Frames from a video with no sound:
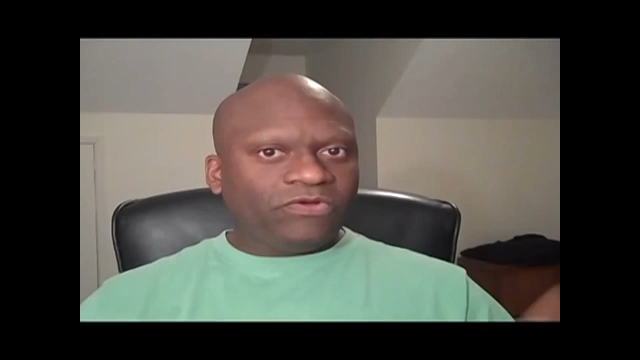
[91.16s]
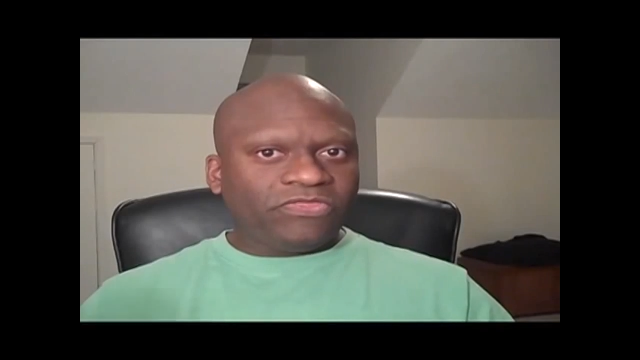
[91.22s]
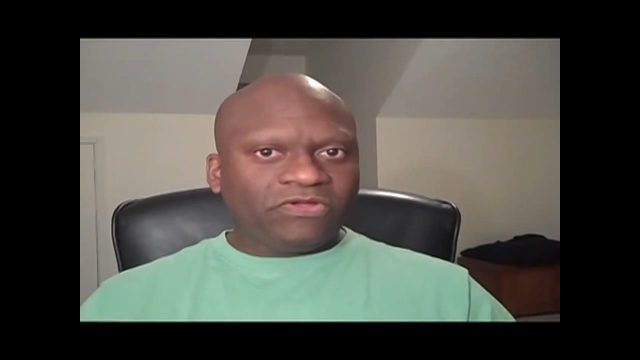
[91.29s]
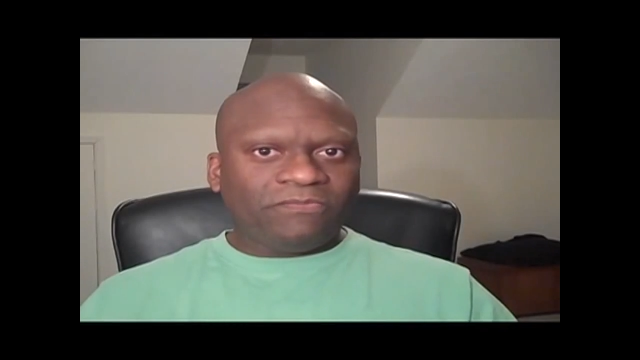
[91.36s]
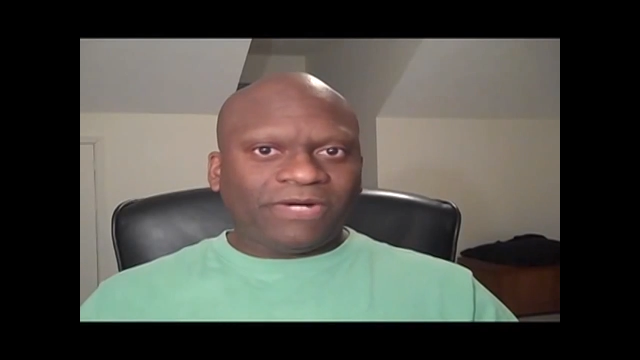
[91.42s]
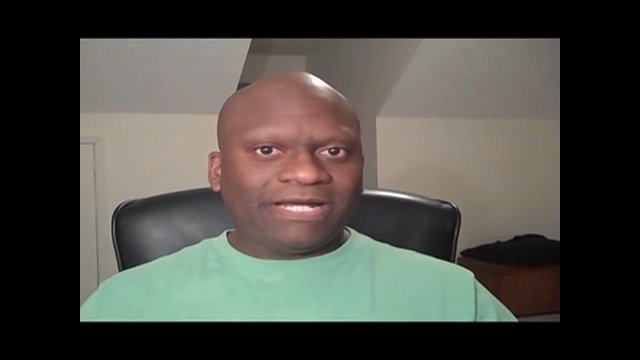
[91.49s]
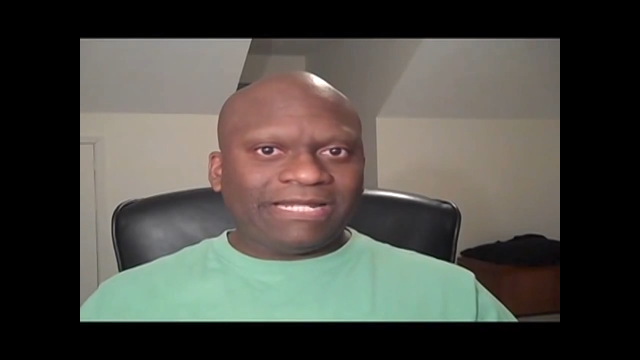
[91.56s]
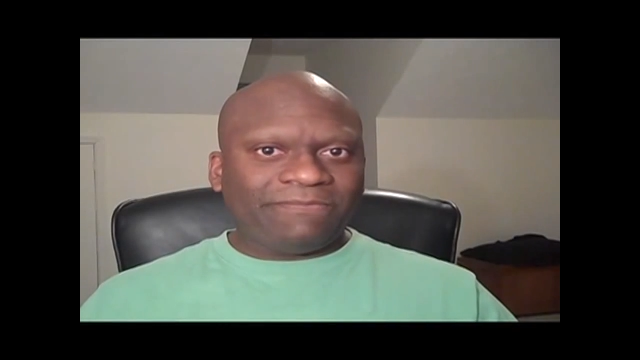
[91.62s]
her
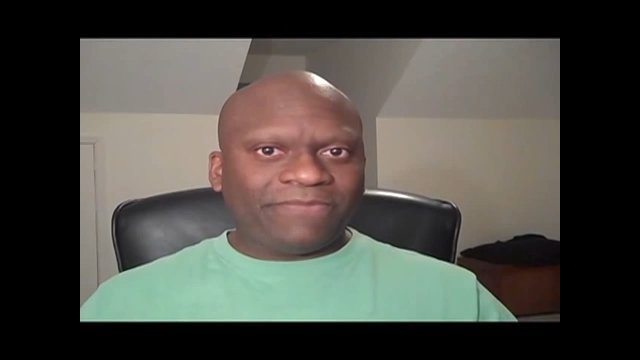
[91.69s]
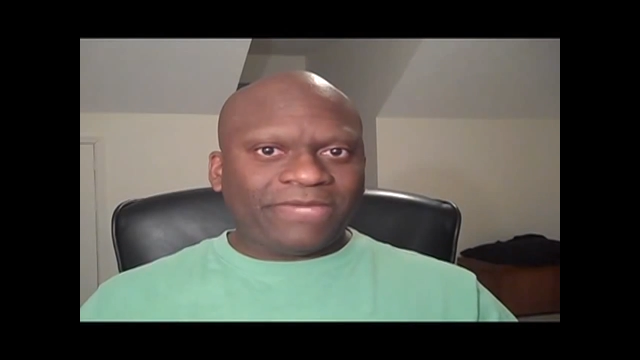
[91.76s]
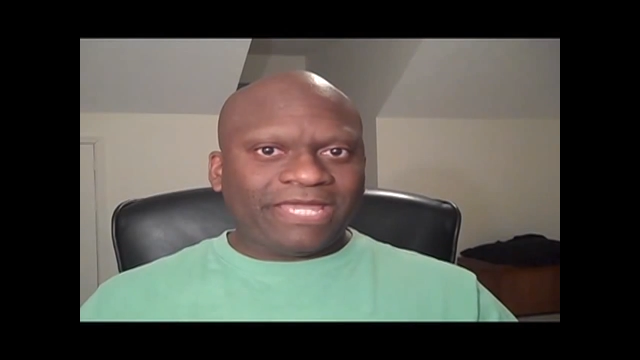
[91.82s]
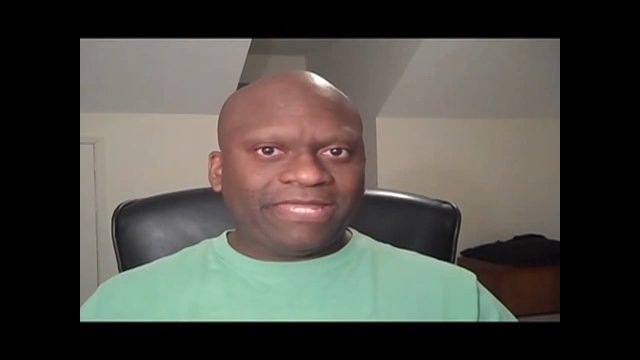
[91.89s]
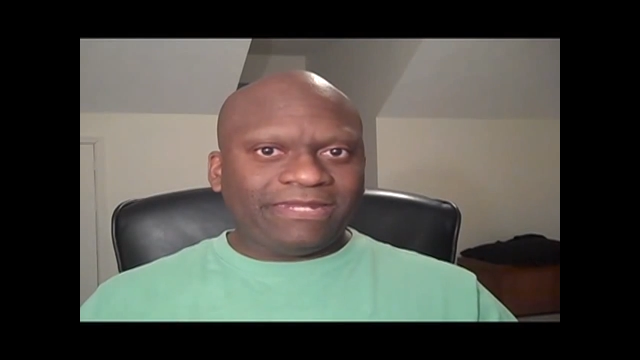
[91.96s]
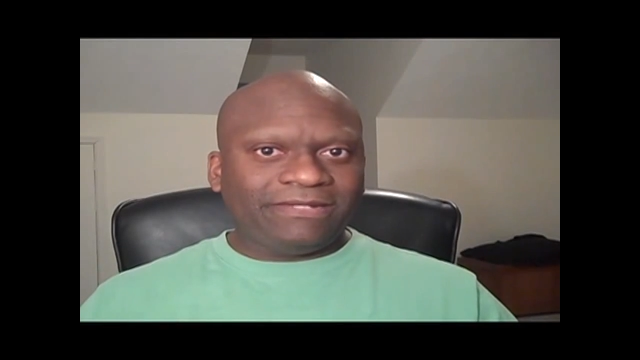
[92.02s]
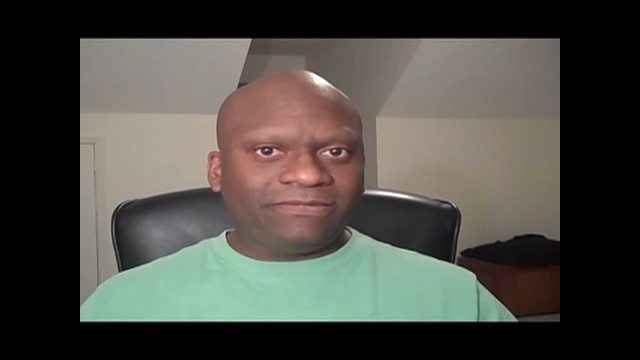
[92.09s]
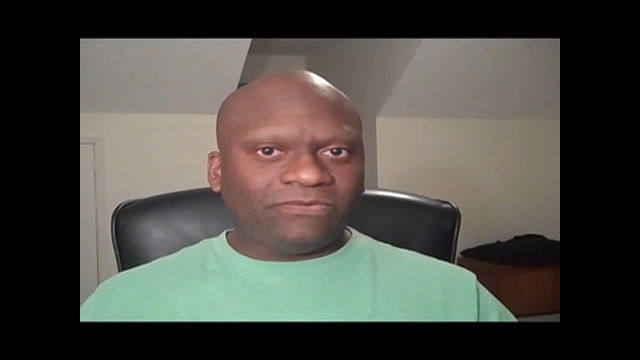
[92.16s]
body
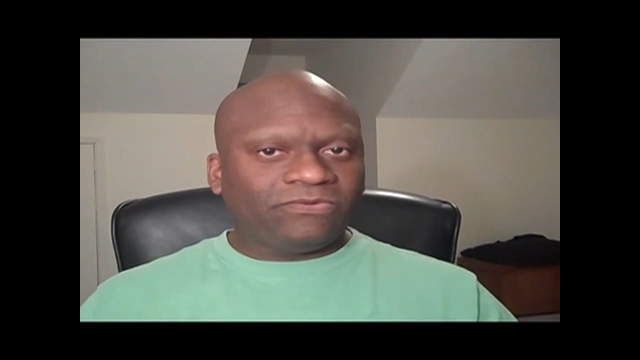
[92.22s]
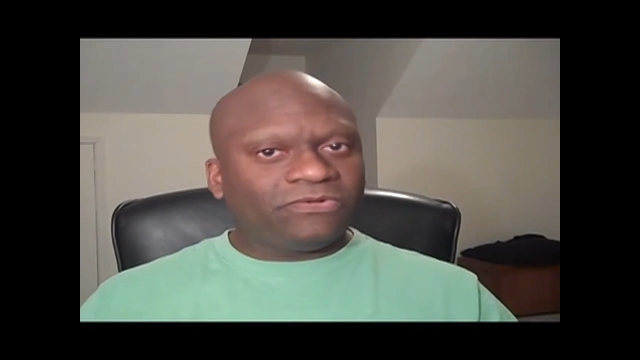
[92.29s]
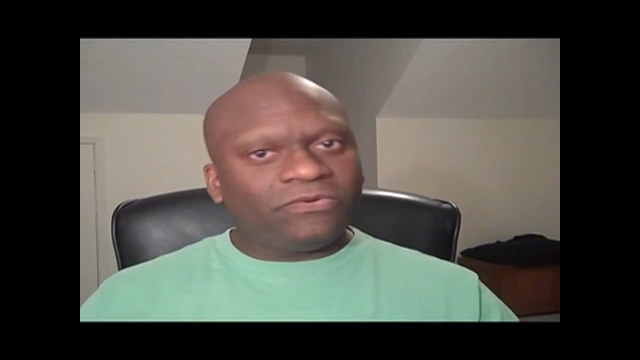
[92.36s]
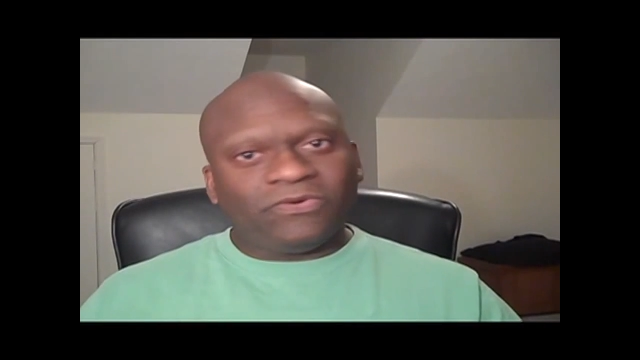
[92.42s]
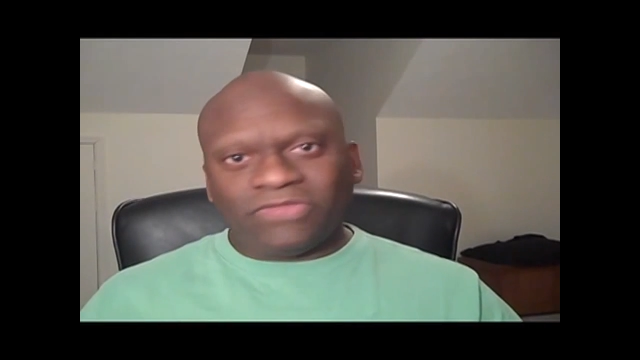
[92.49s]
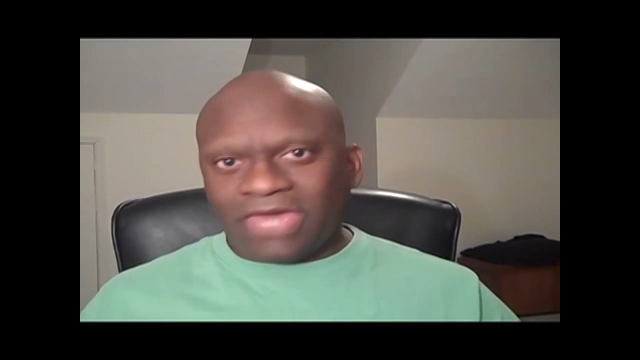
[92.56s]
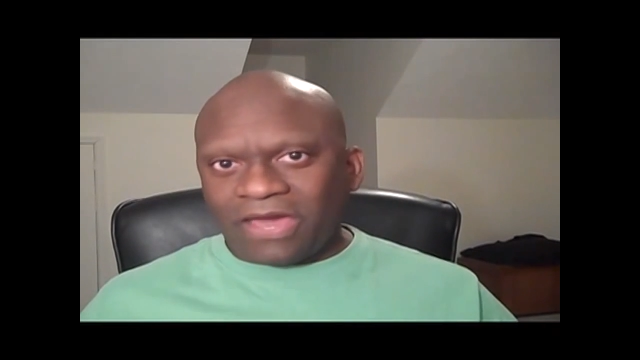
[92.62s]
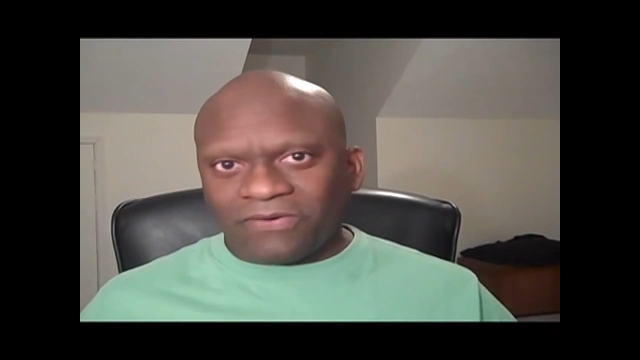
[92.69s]
painted or
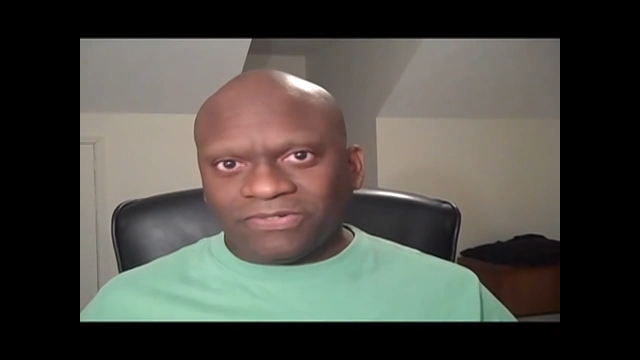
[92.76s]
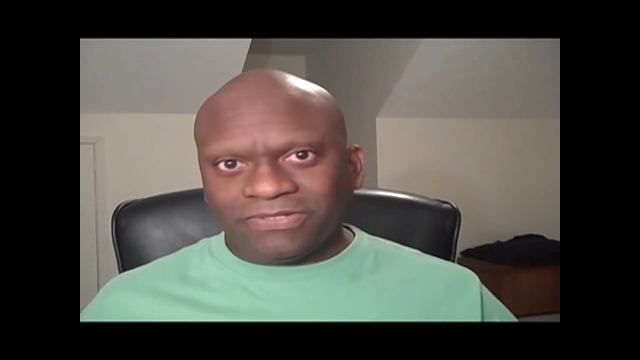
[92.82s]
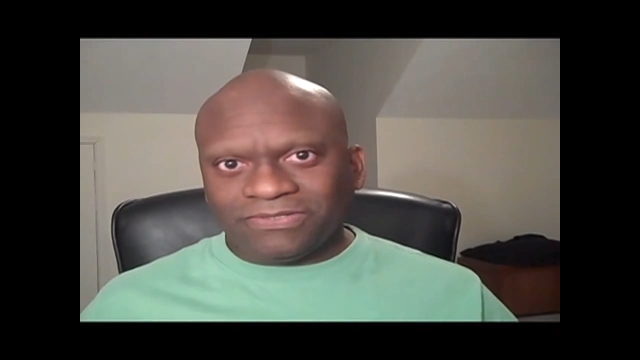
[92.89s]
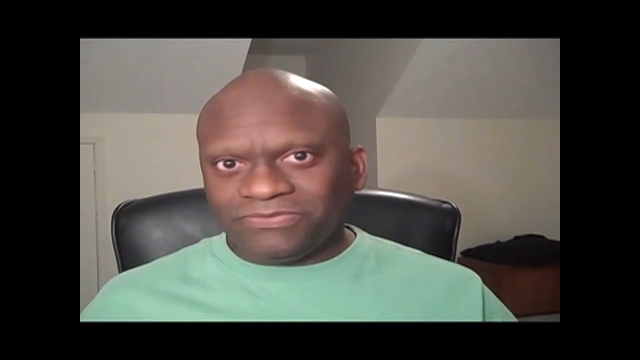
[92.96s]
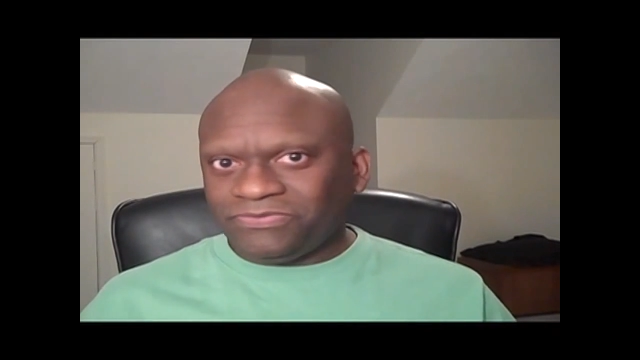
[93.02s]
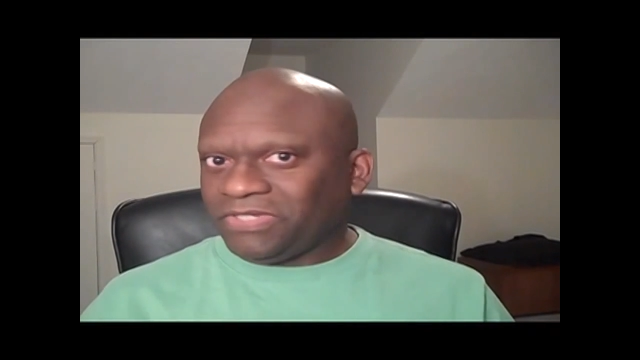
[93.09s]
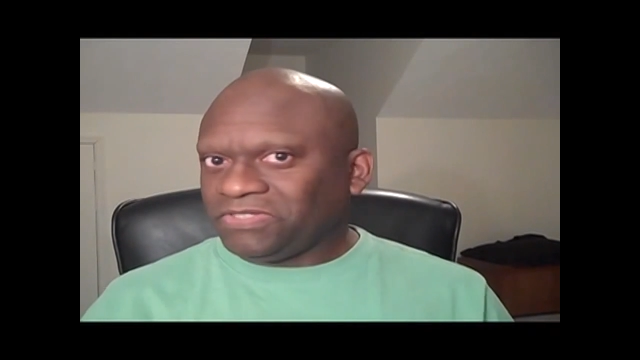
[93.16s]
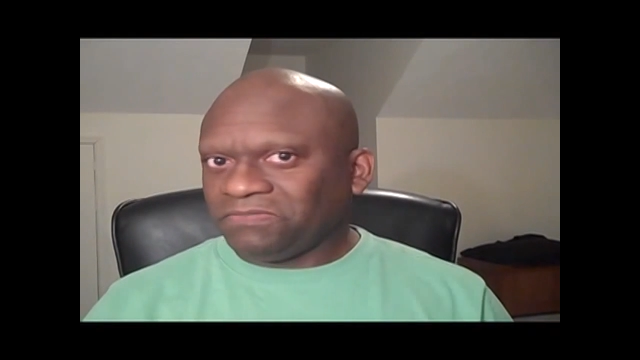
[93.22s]
without.
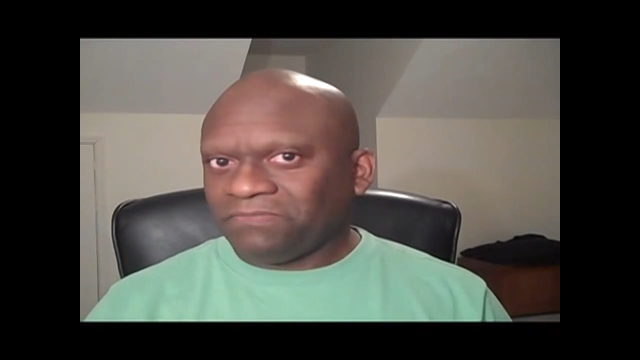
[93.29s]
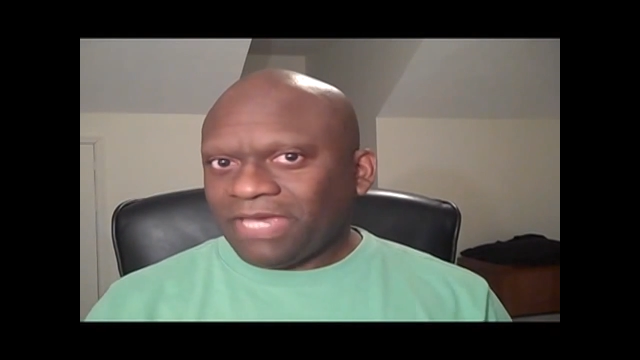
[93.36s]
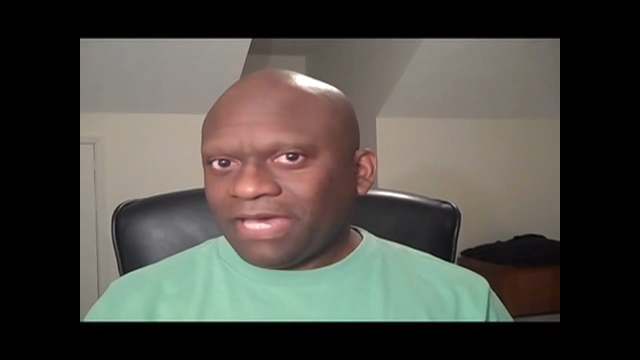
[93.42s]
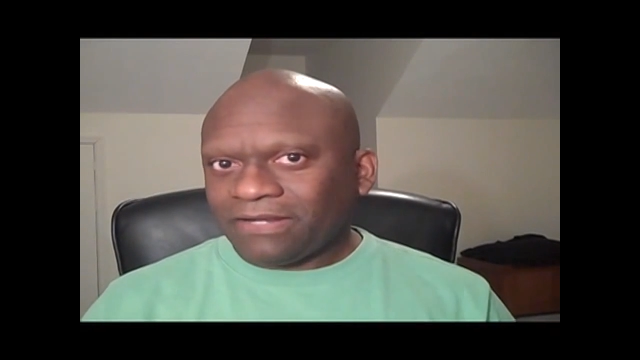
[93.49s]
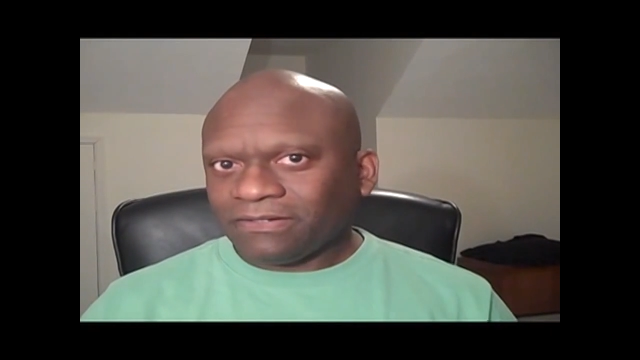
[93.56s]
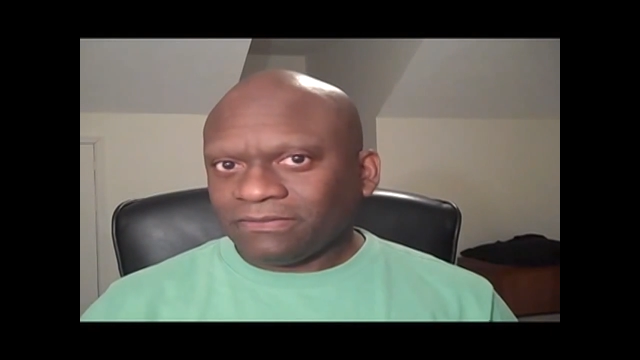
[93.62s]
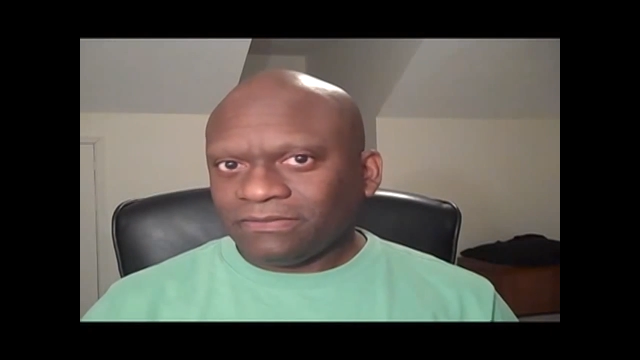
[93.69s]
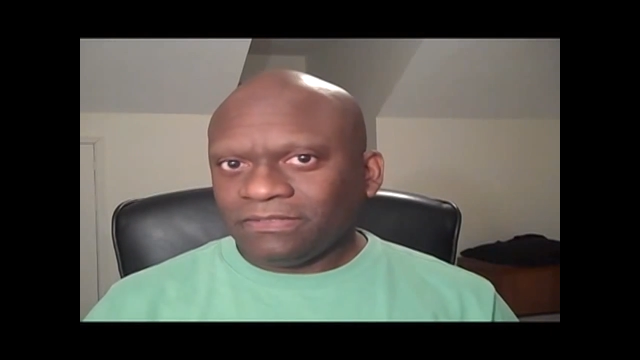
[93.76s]
Doesn't
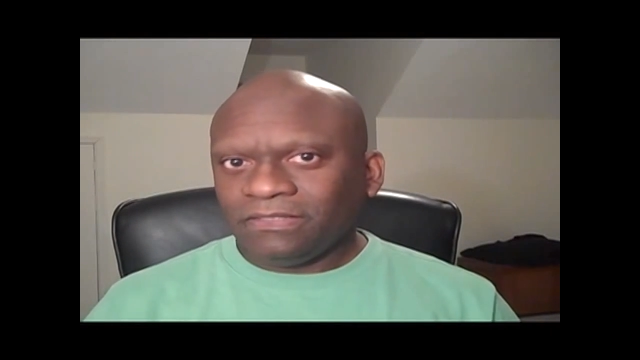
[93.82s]
matter.